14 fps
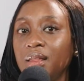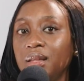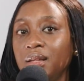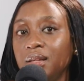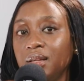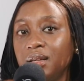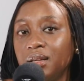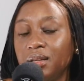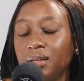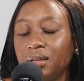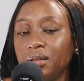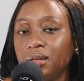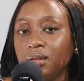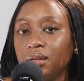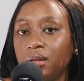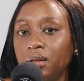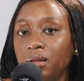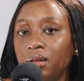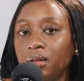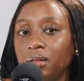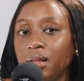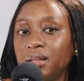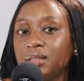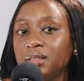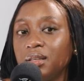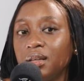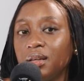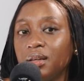think
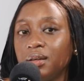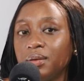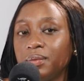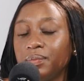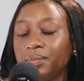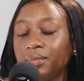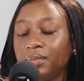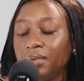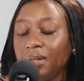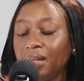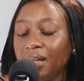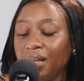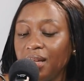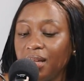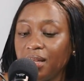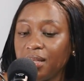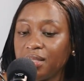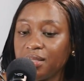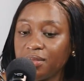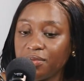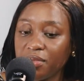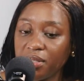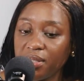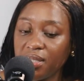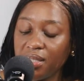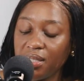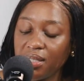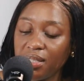that's it's
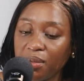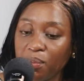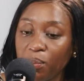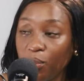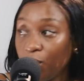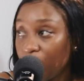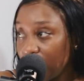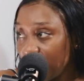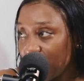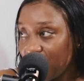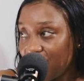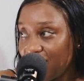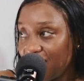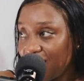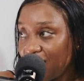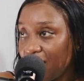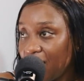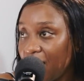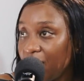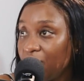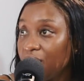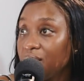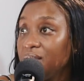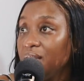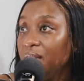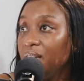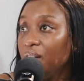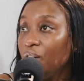very important. Like you're
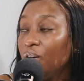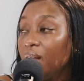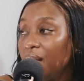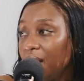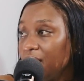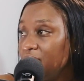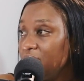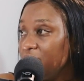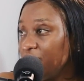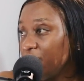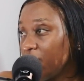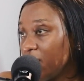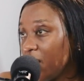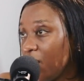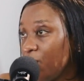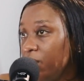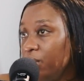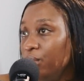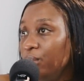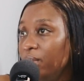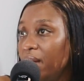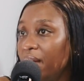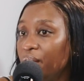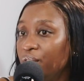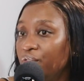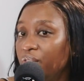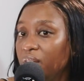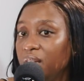saying, a collective. For now, we don't
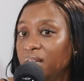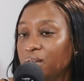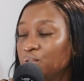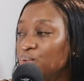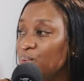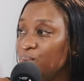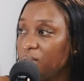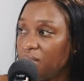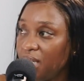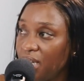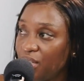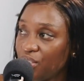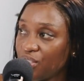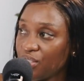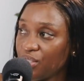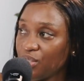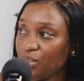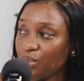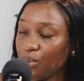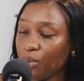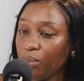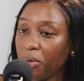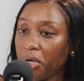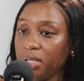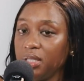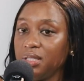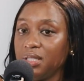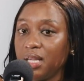have any associations or
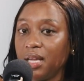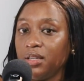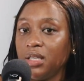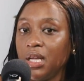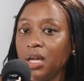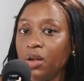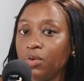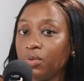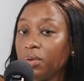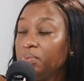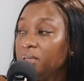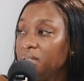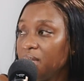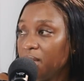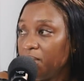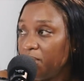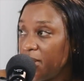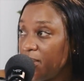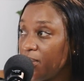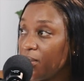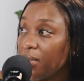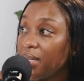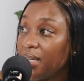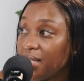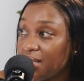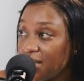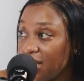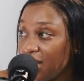bodies that represent people in
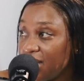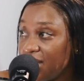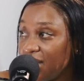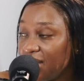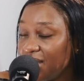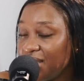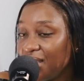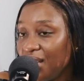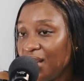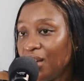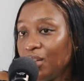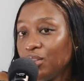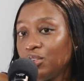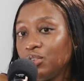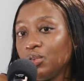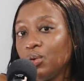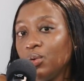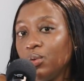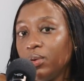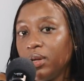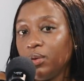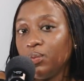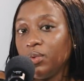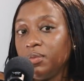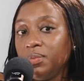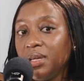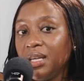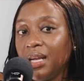aesthetics. So it
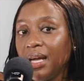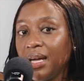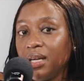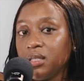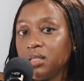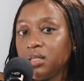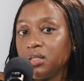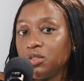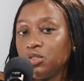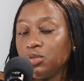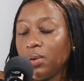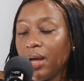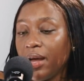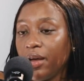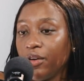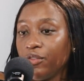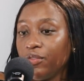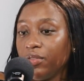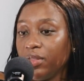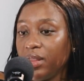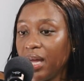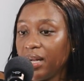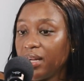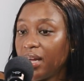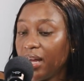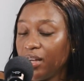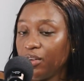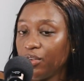would be nice to have that
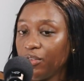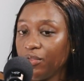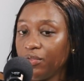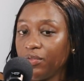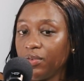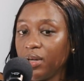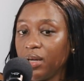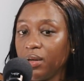kind of